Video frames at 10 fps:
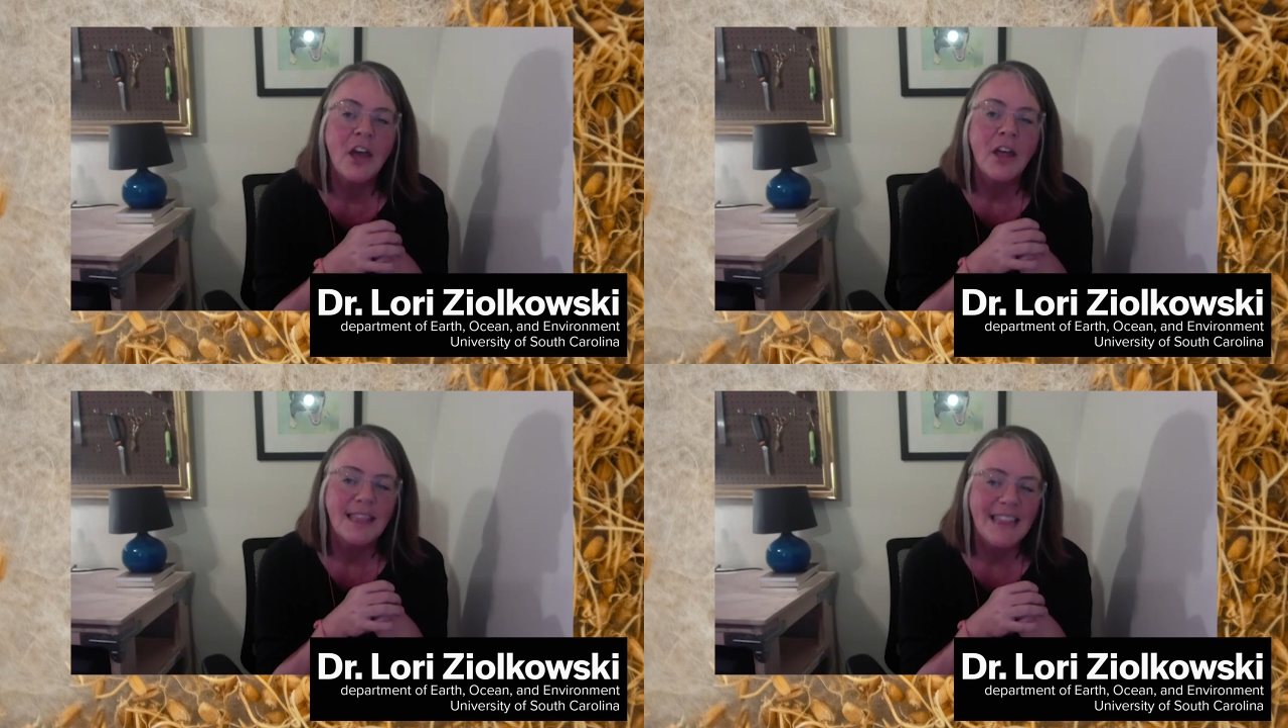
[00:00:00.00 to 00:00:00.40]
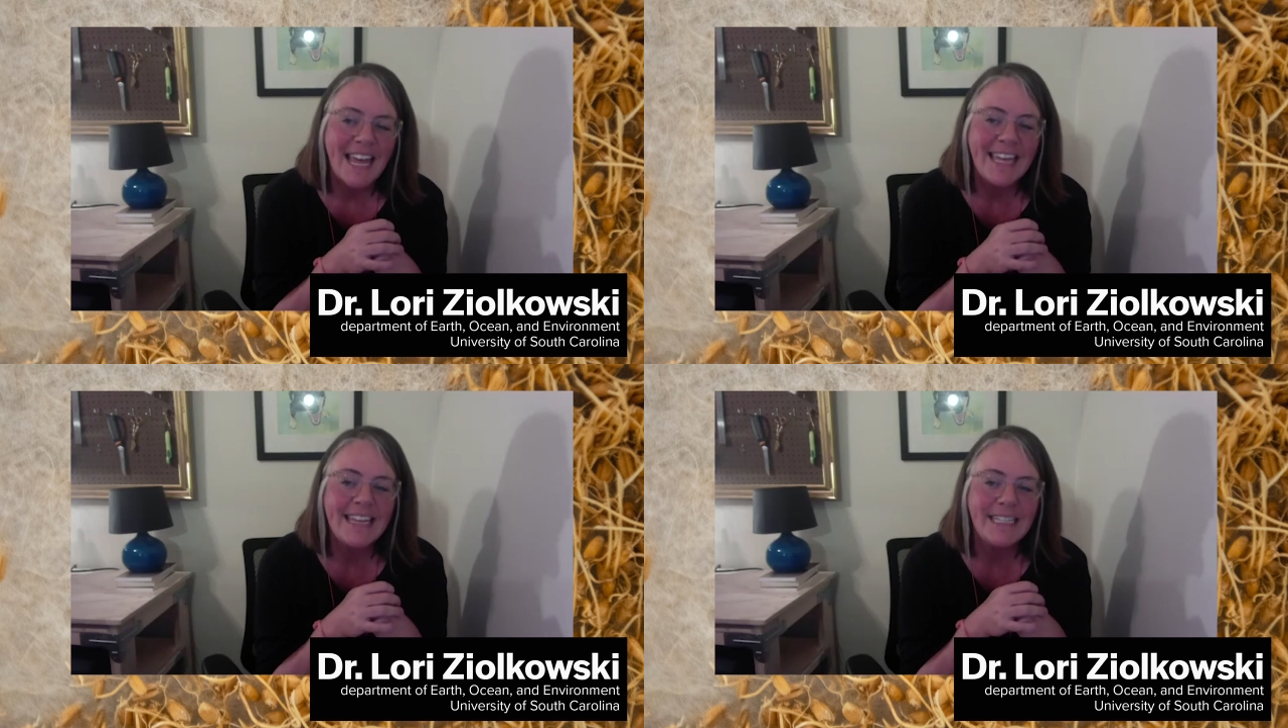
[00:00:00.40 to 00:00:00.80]

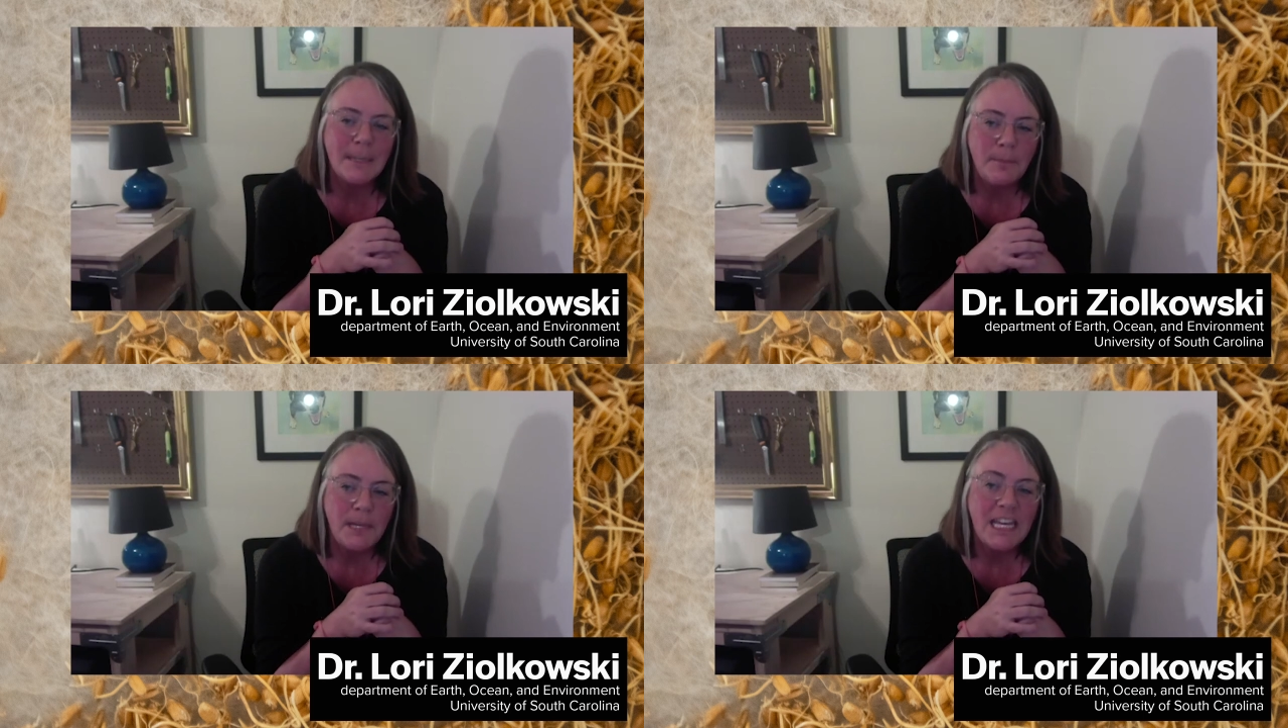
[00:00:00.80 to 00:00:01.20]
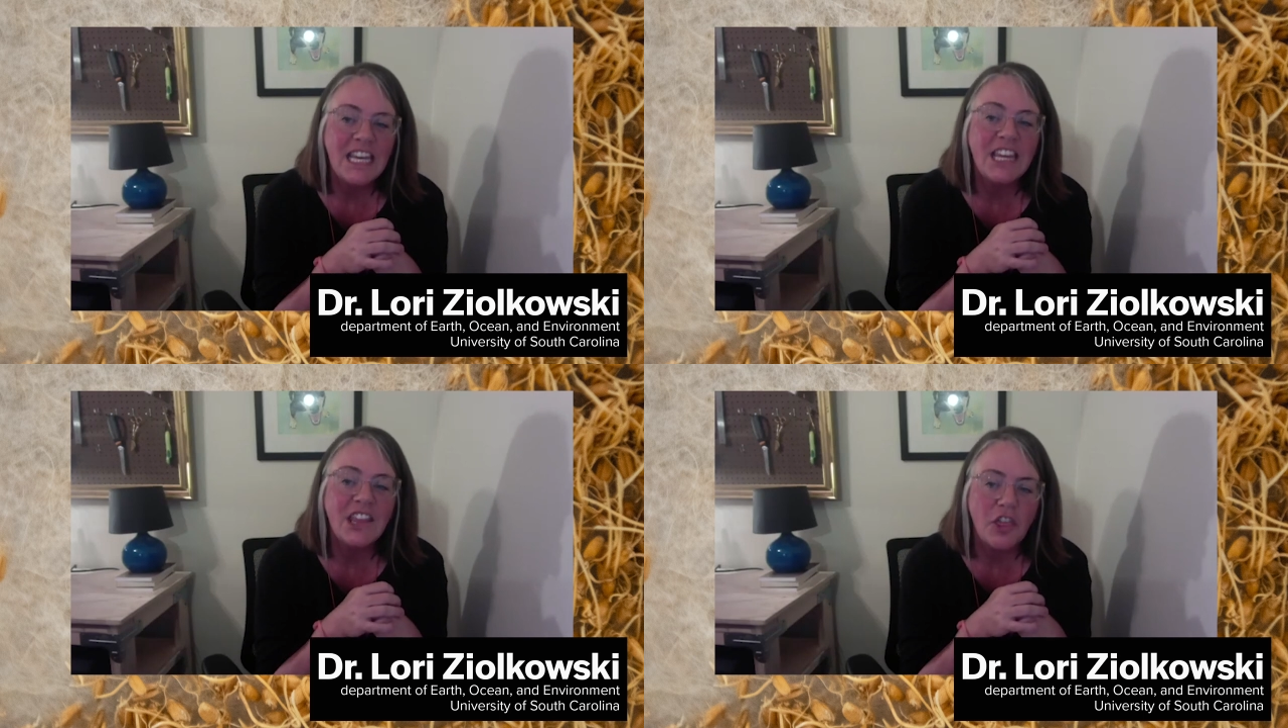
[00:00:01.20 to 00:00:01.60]
likely to be
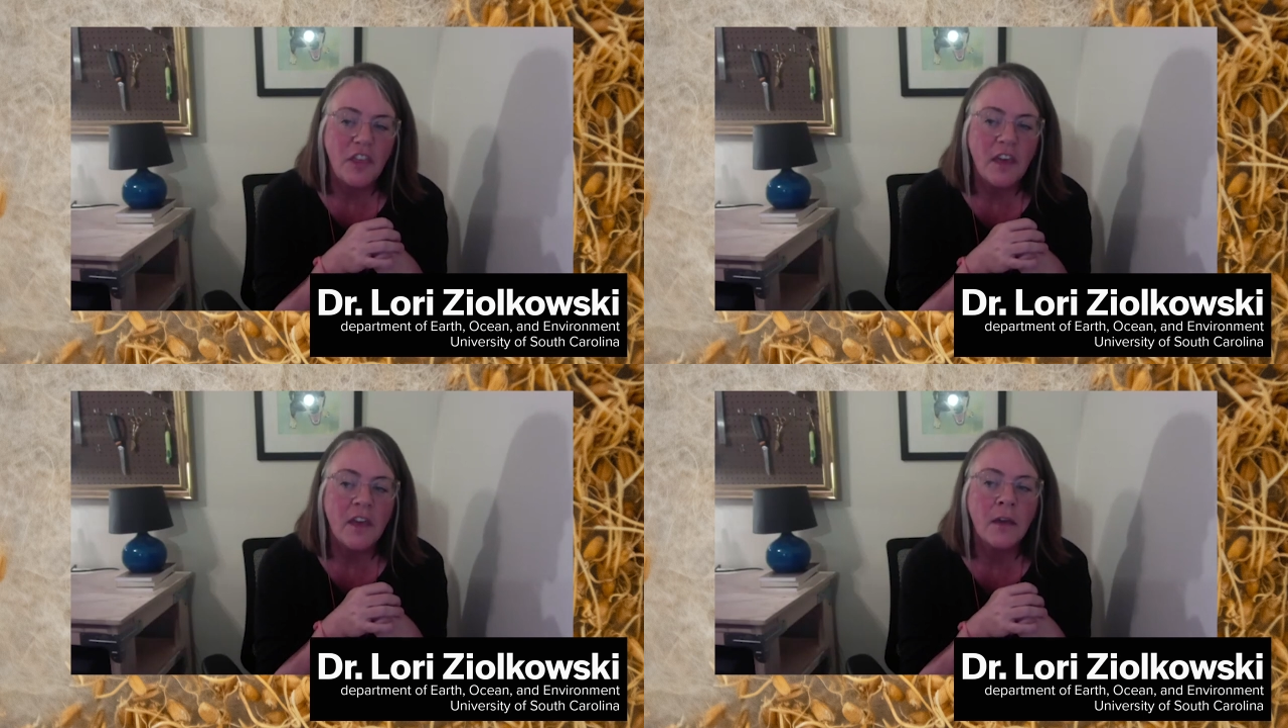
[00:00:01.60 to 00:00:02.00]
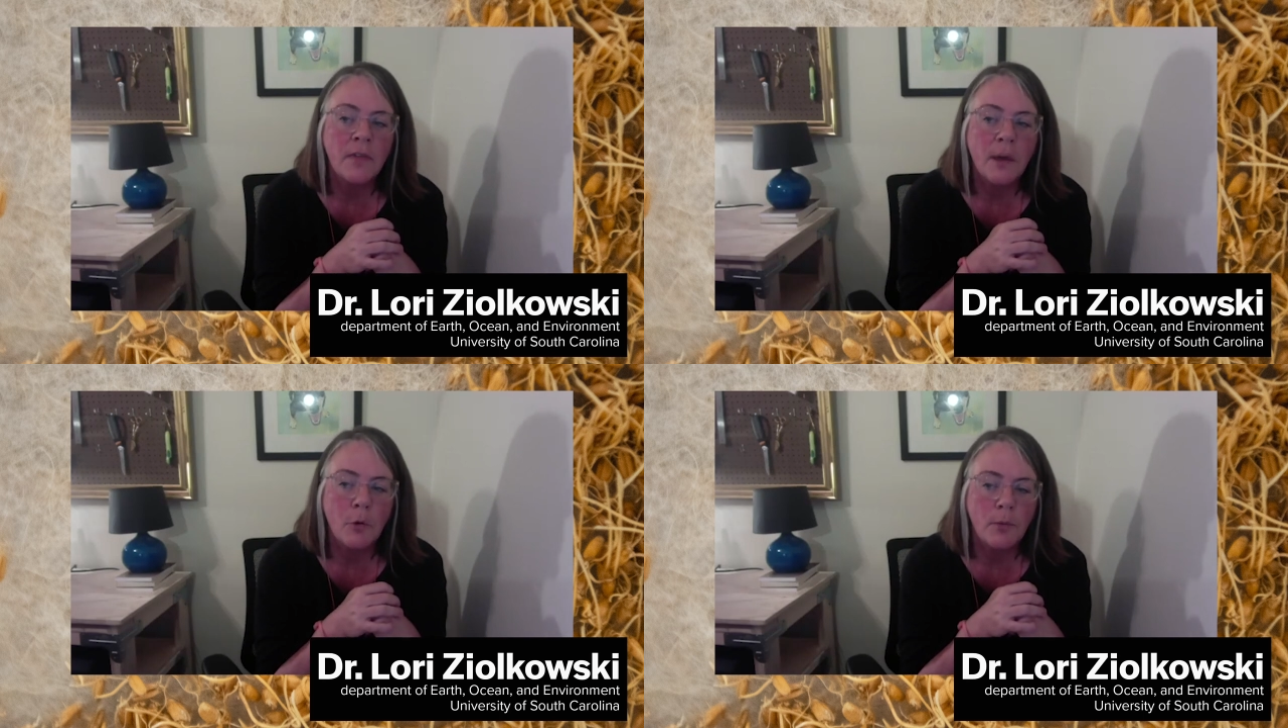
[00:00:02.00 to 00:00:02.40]
the thing
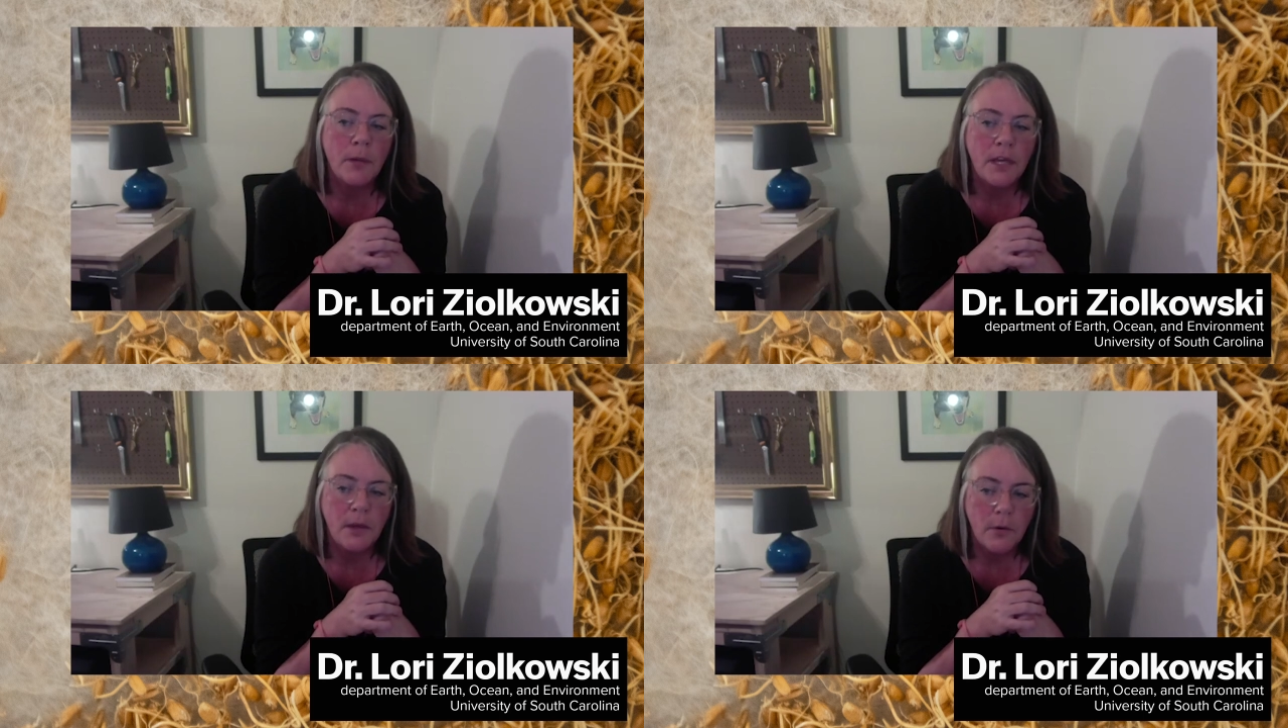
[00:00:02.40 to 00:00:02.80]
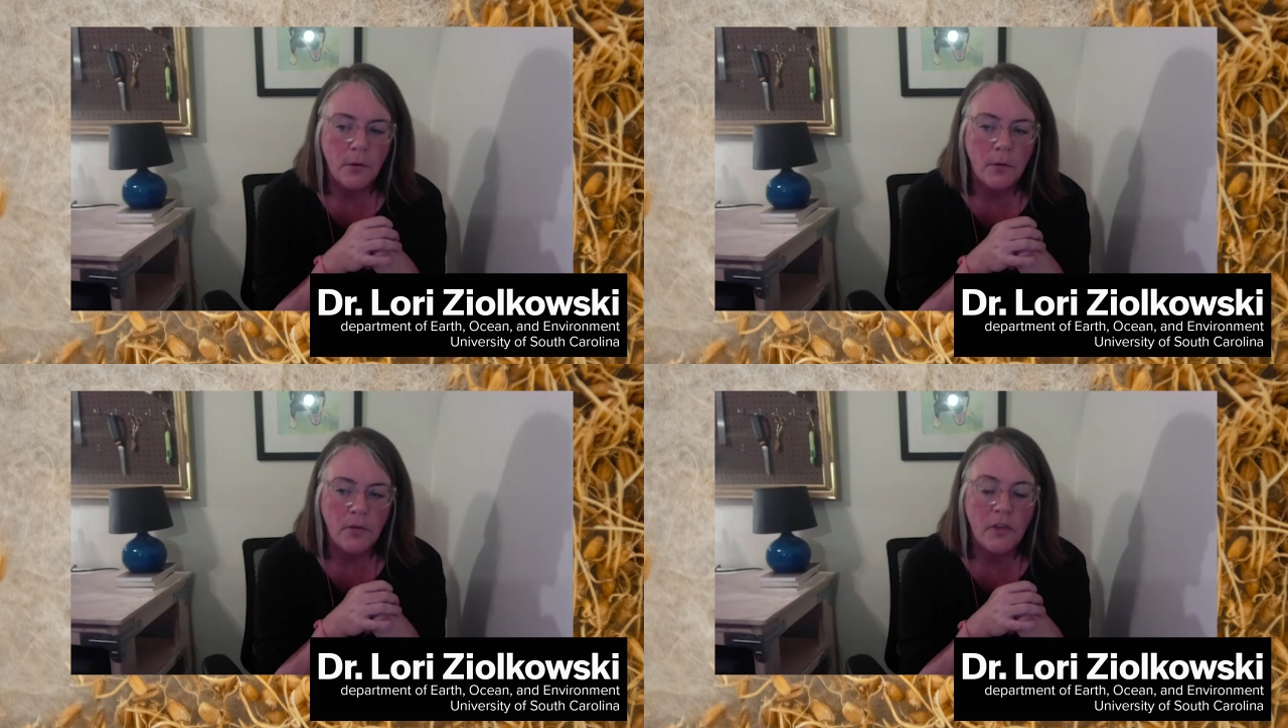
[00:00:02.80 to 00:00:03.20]
that will be
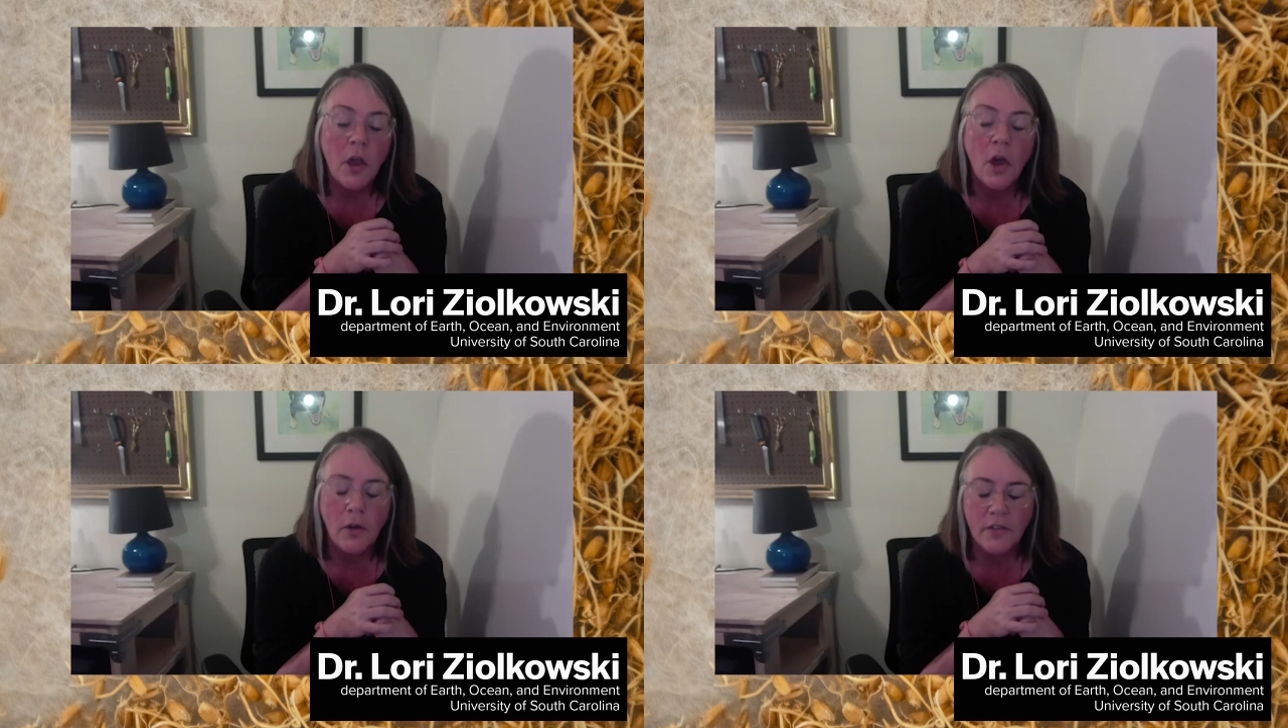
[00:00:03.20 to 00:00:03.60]
used over the